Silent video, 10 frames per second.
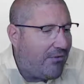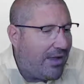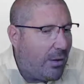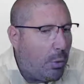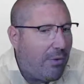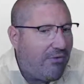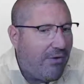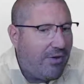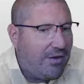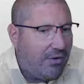think it will be
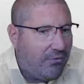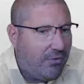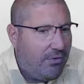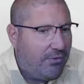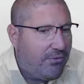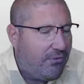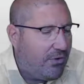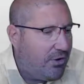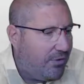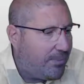very different for
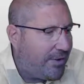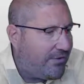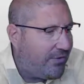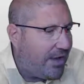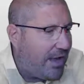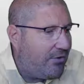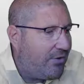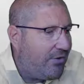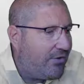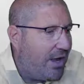the new
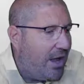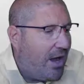specifications.